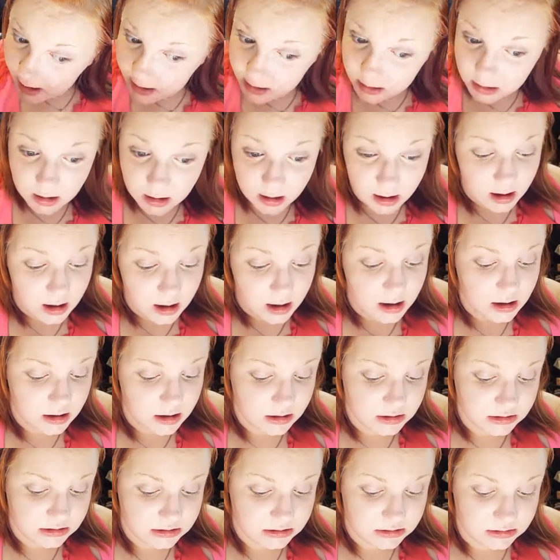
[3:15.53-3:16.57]
under
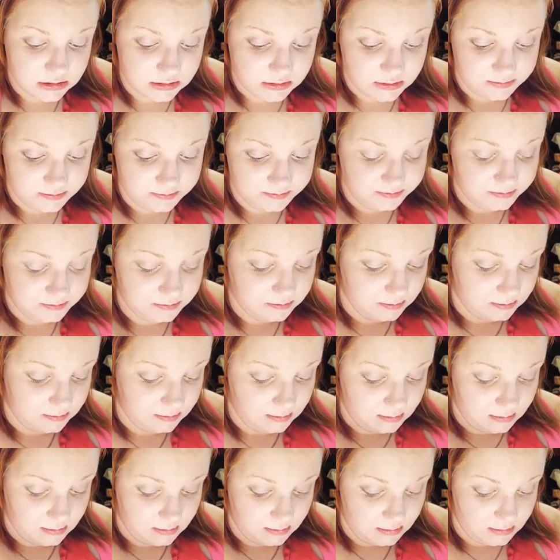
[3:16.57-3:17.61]
eyes.
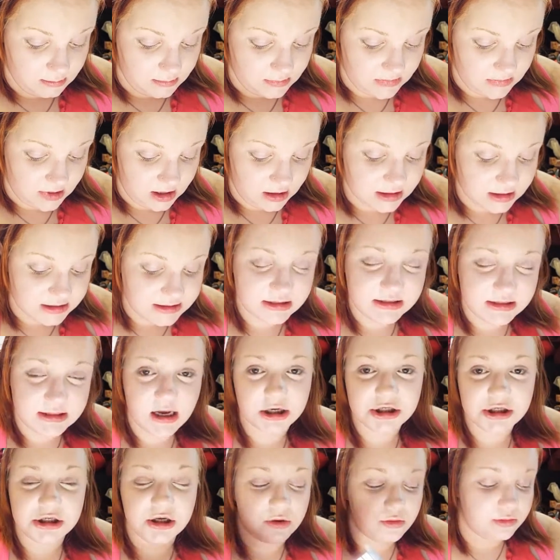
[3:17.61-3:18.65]
And this is
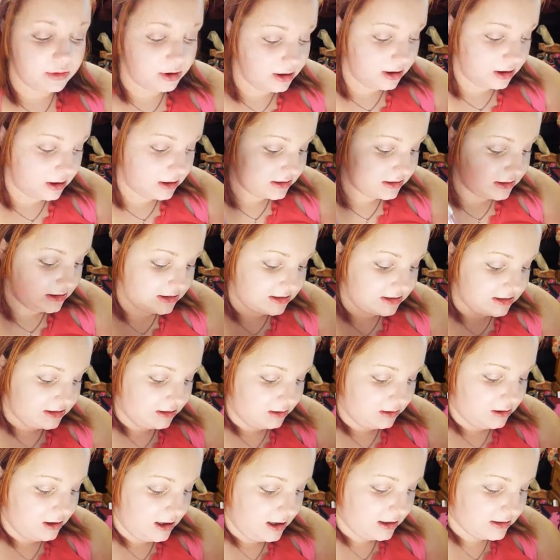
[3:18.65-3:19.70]
actually a really good
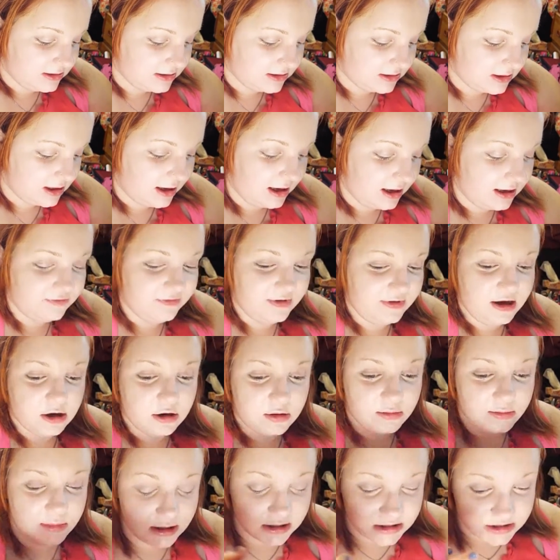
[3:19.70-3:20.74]
concealer. It's a kind of hit
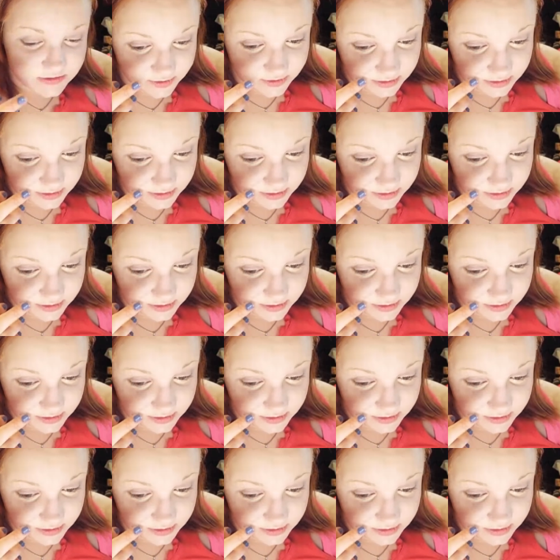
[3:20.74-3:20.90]
or miss